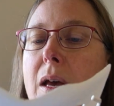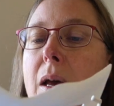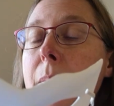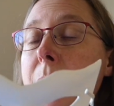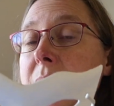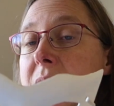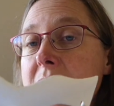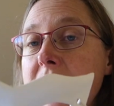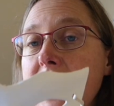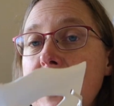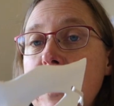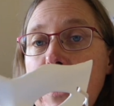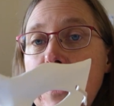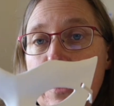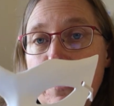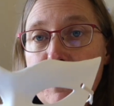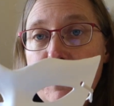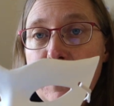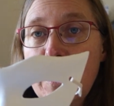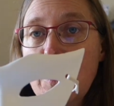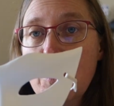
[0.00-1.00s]
particularly
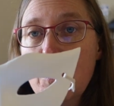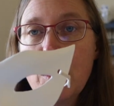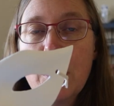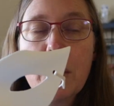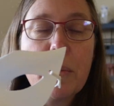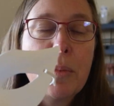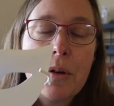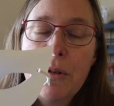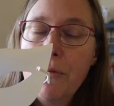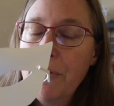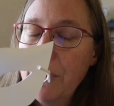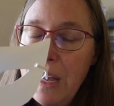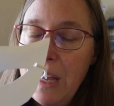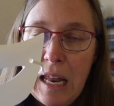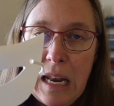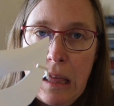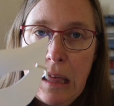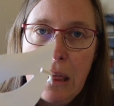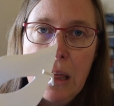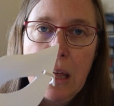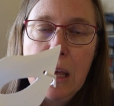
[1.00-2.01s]
of needlework but of
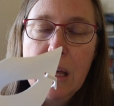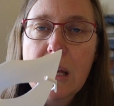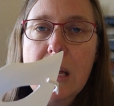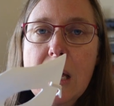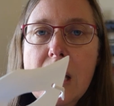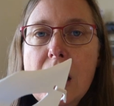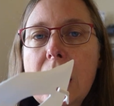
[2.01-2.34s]
anything,